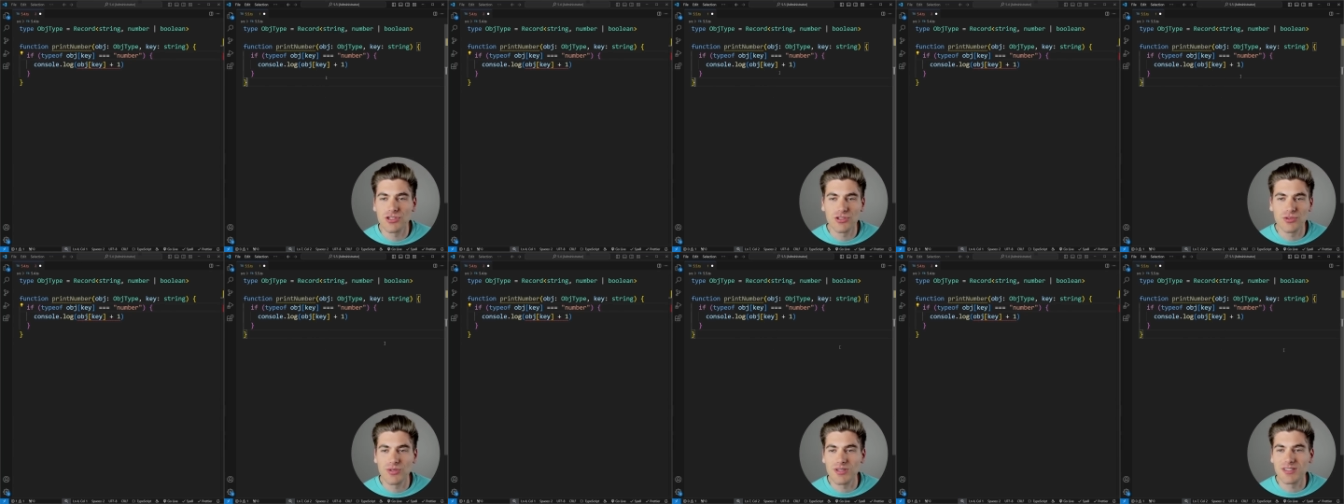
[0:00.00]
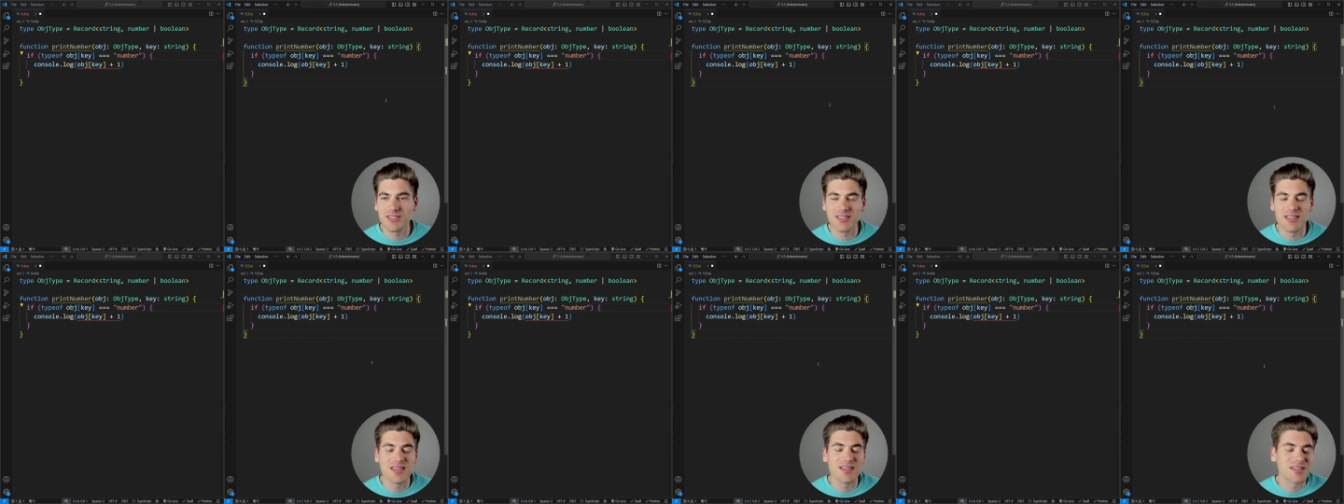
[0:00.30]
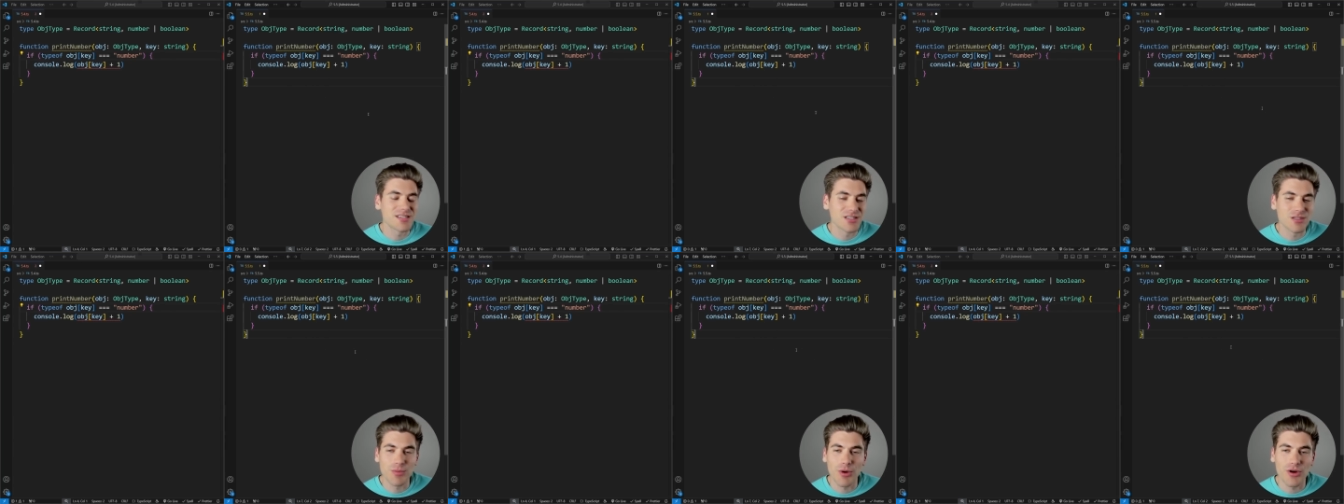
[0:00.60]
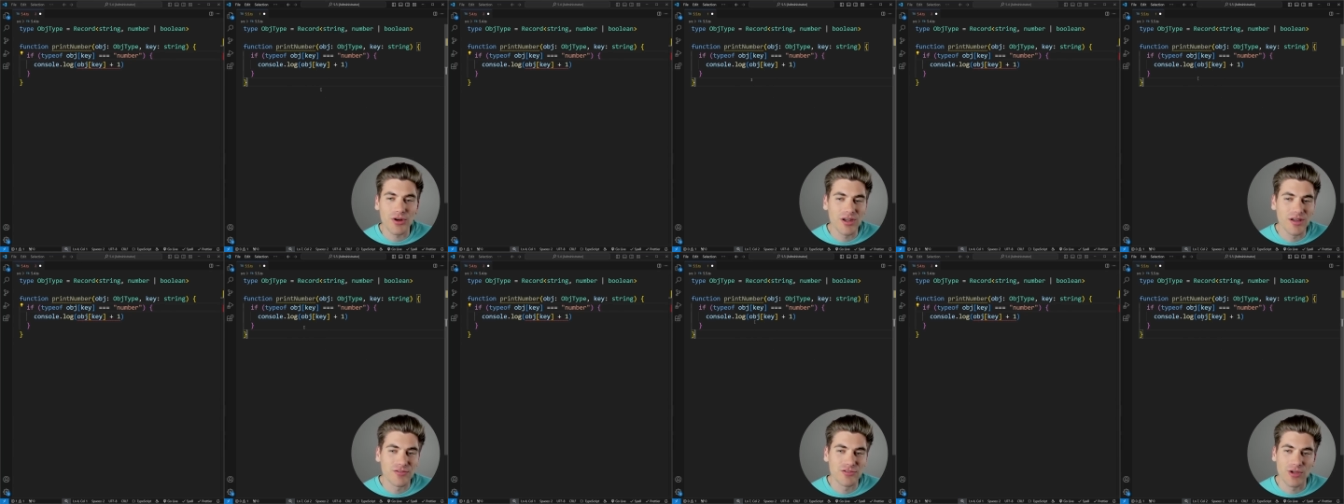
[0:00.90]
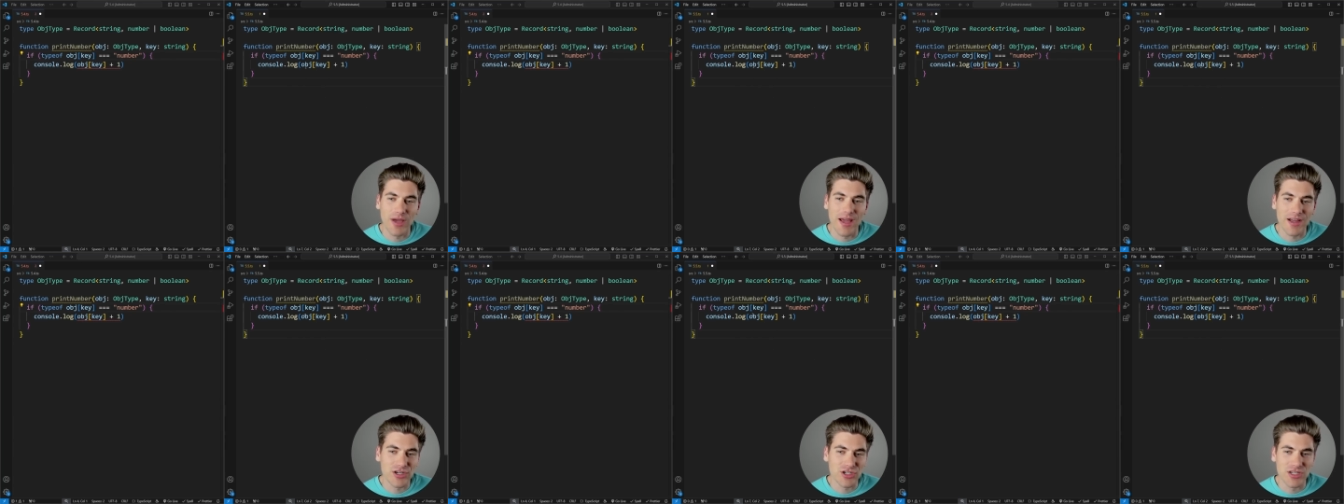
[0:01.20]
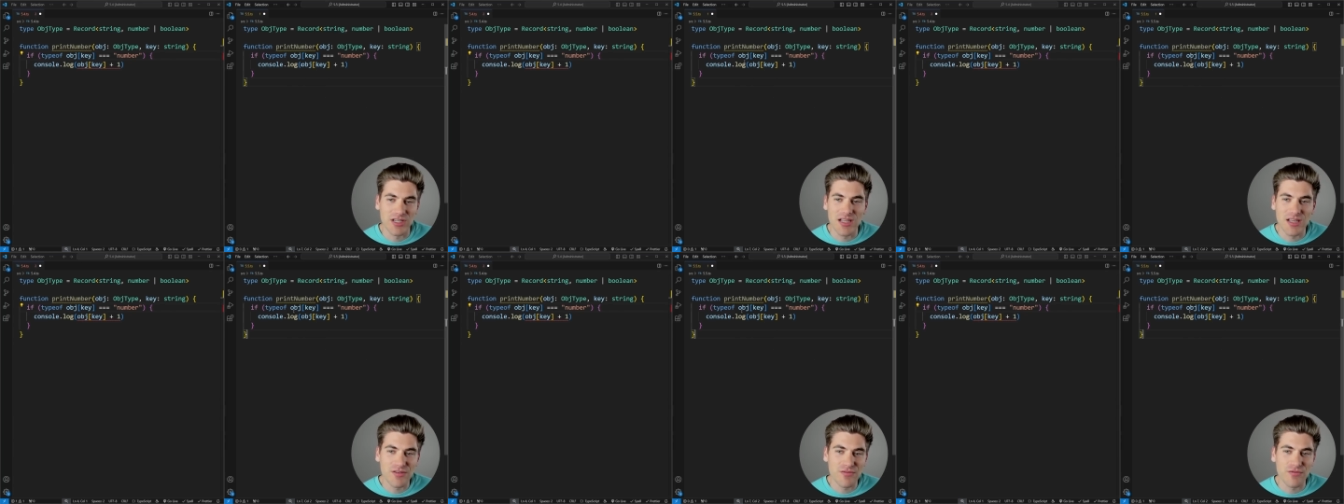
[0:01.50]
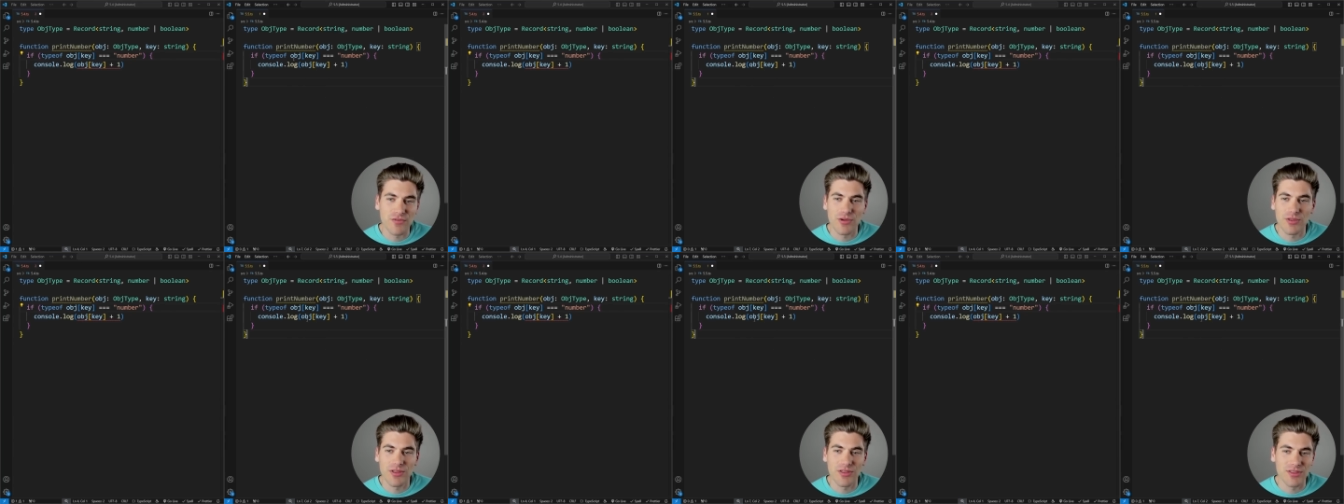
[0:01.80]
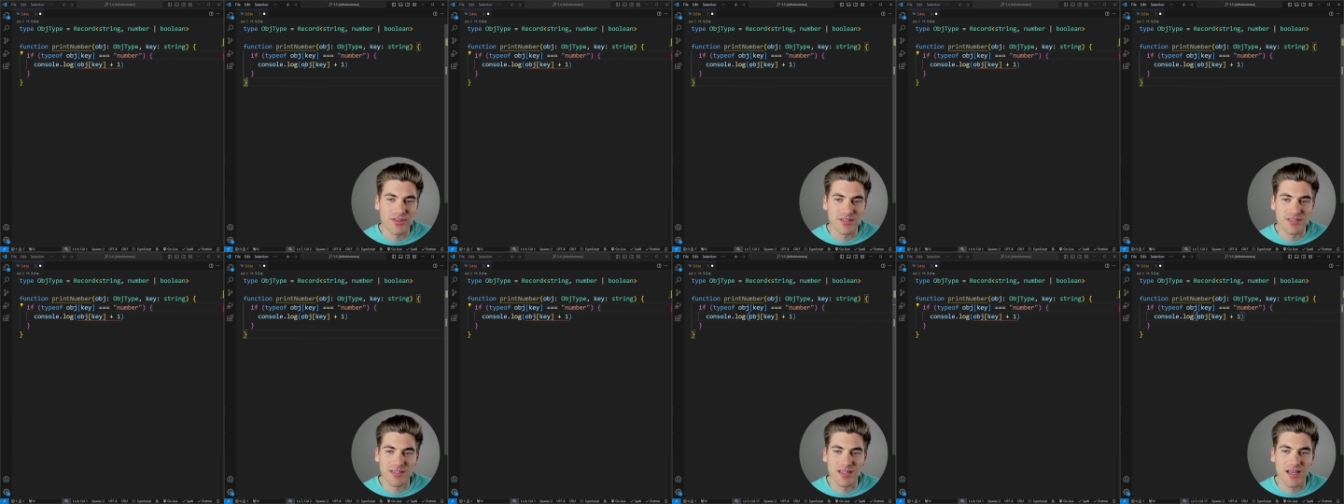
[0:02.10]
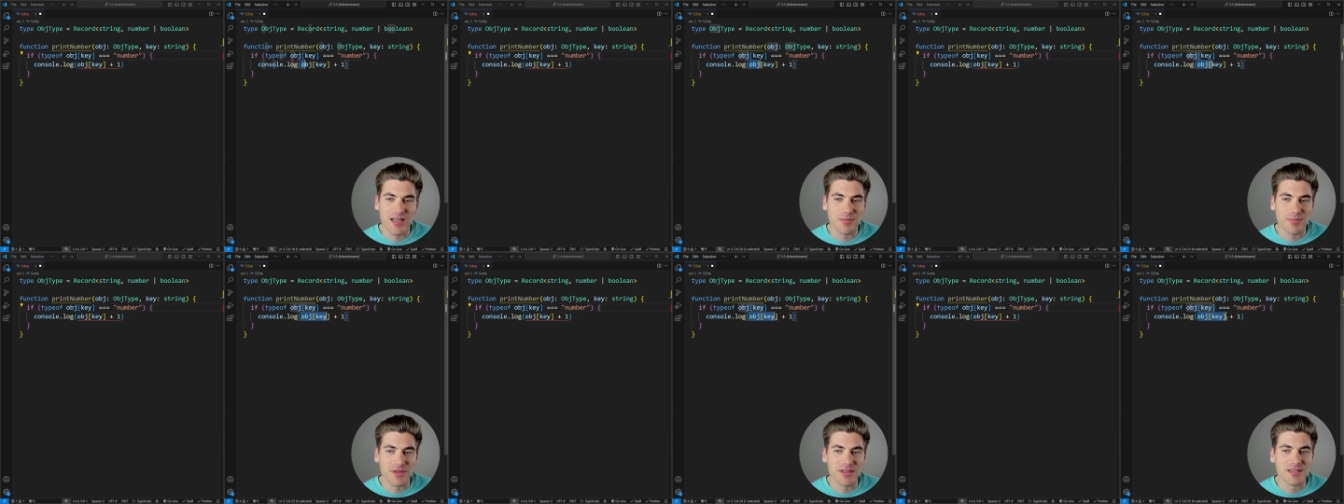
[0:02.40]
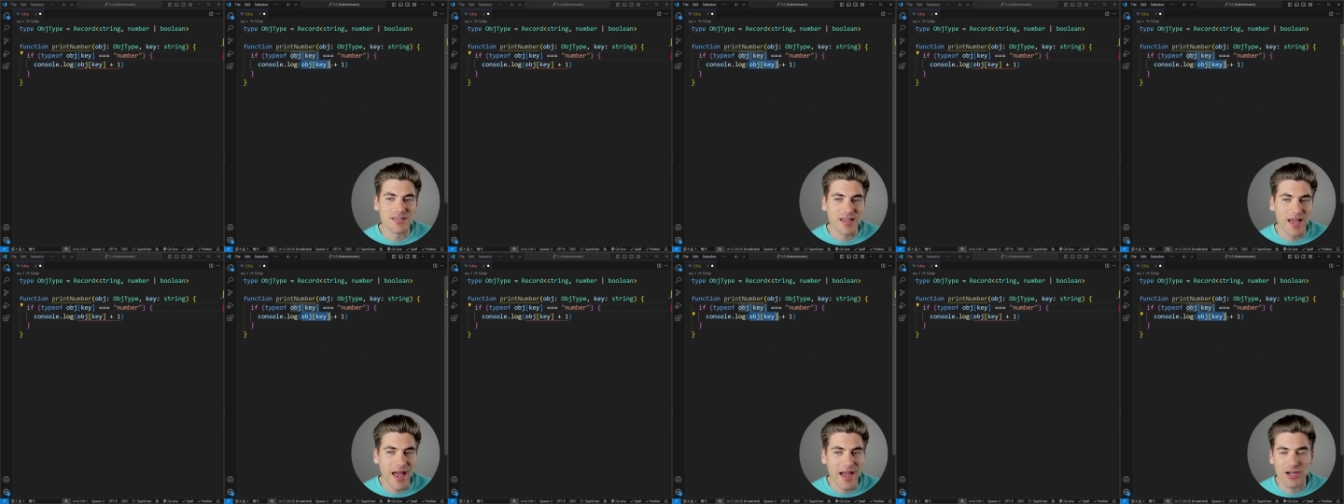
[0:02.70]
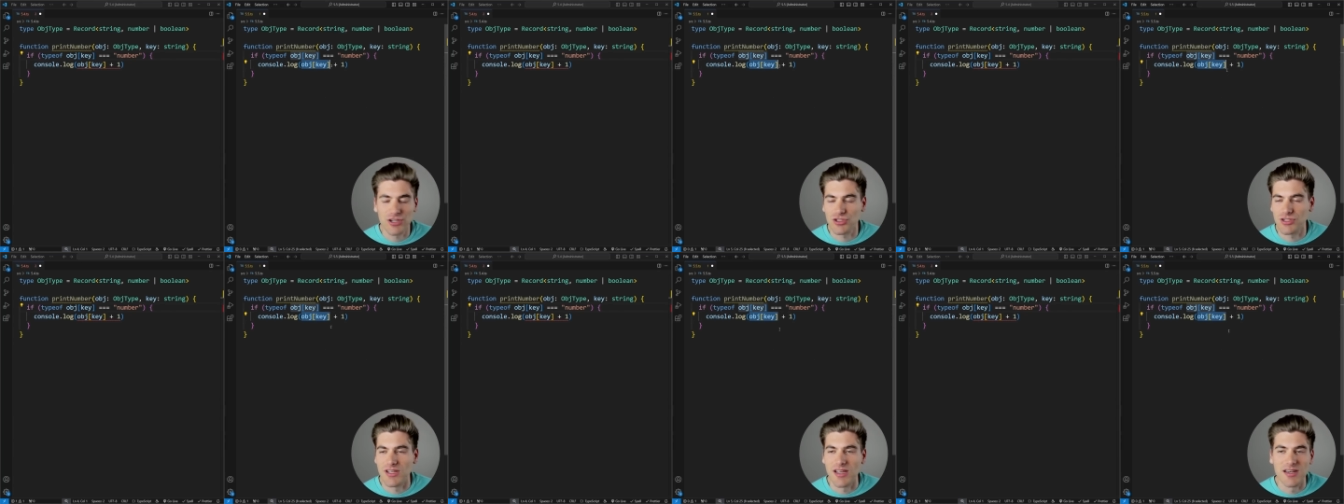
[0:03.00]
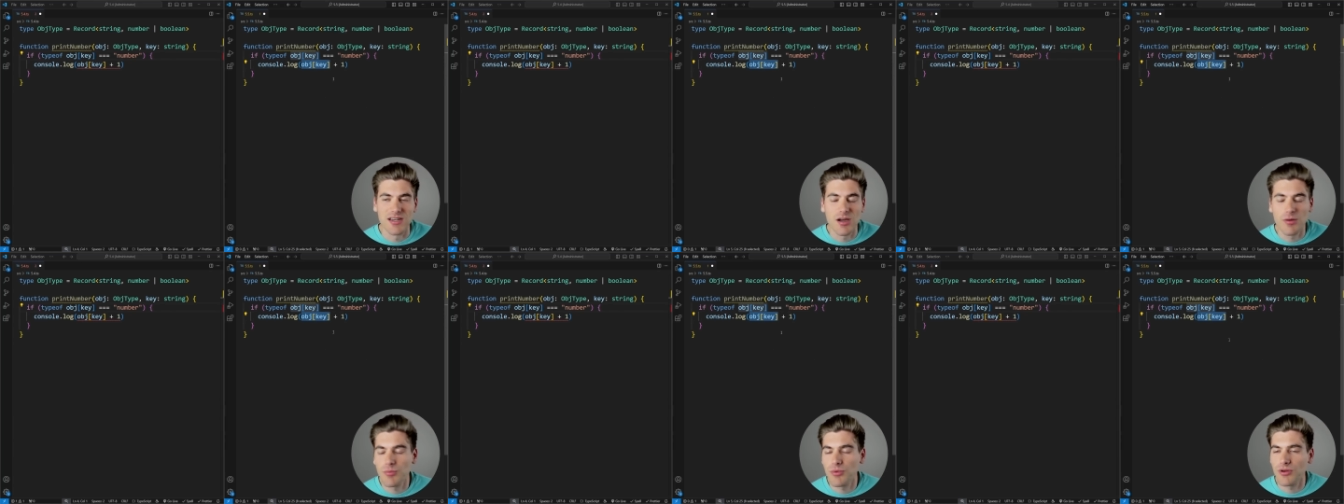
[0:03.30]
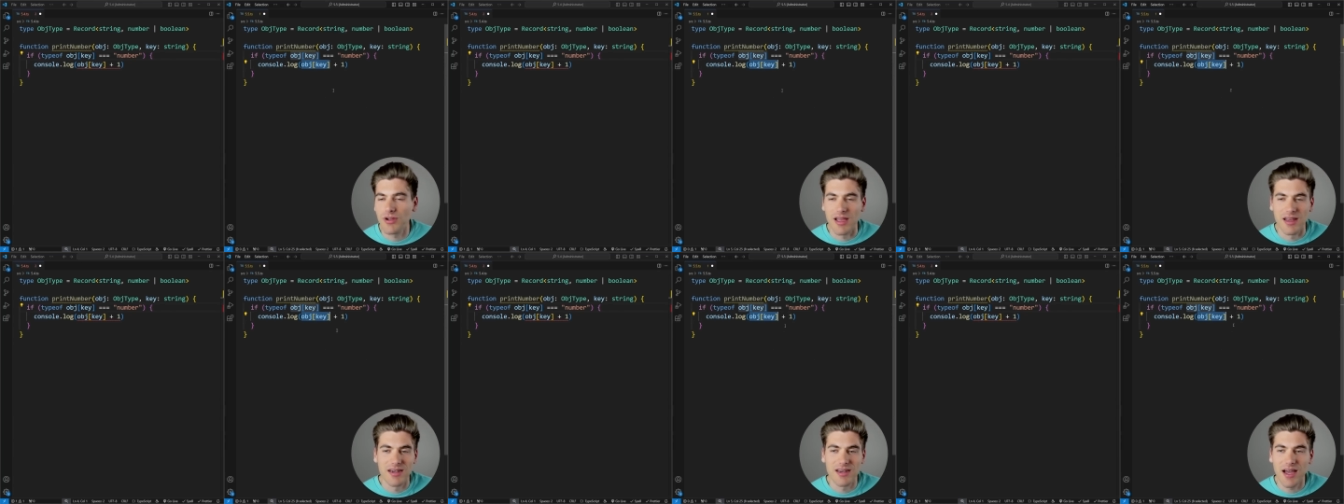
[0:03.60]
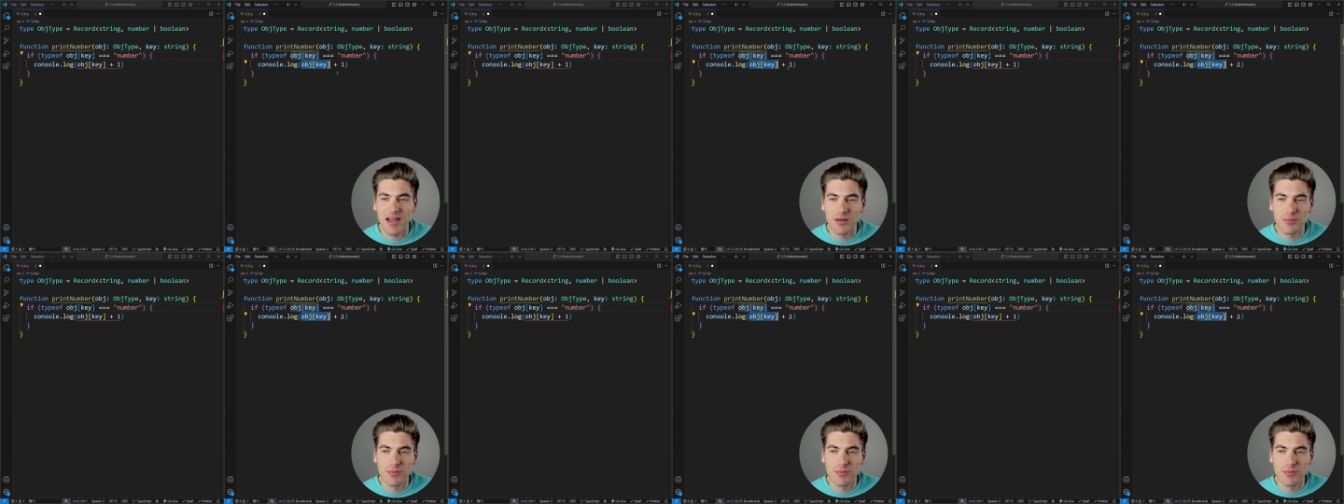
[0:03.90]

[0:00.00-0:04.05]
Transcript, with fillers: you can see it is smart enough to actually infer that this type is actually a number and not a